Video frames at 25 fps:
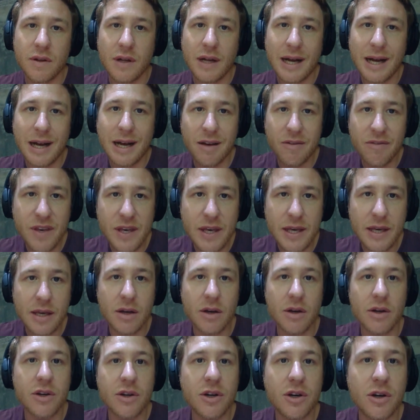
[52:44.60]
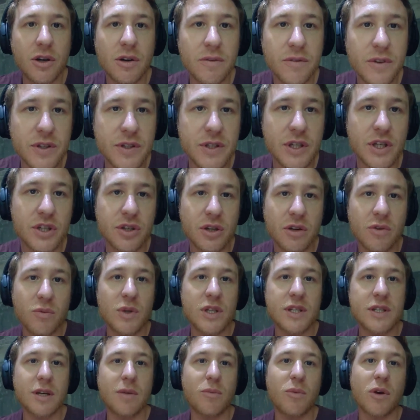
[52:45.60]
having a
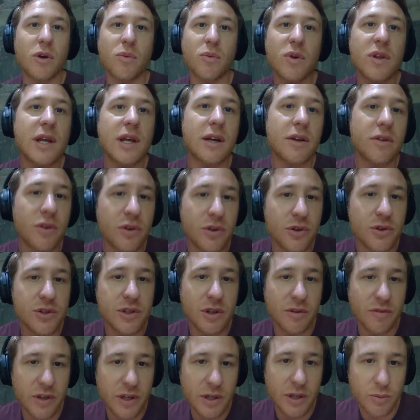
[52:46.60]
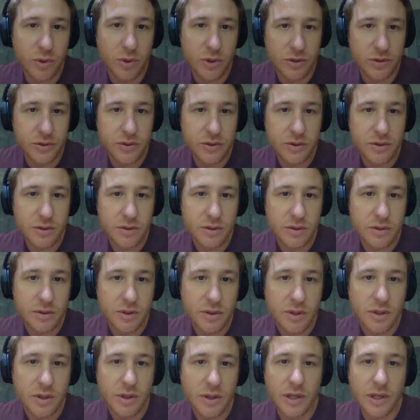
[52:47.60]
conversation with someone without the use of any words.